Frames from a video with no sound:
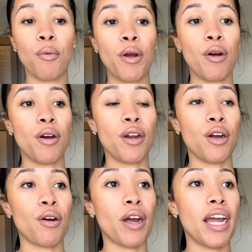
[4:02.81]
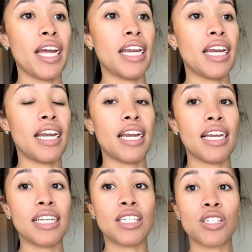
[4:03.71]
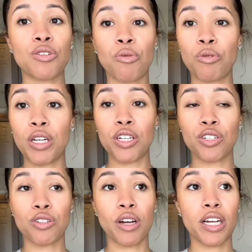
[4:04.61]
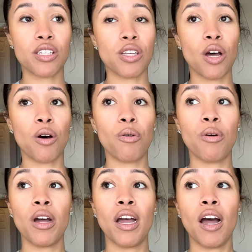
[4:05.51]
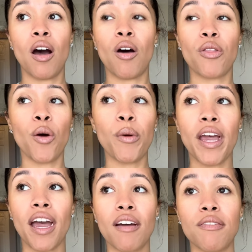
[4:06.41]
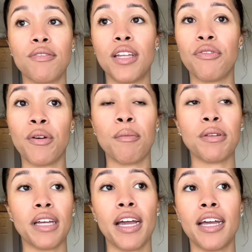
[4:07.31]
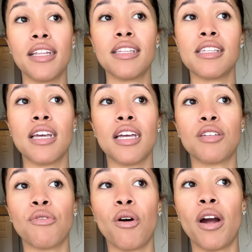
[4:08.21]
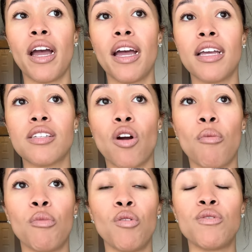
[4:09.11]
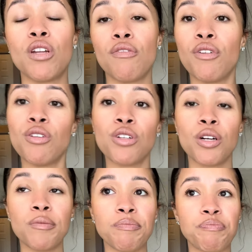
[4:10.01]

We are in a great school district. So although we have different plans as far as our moves in the future,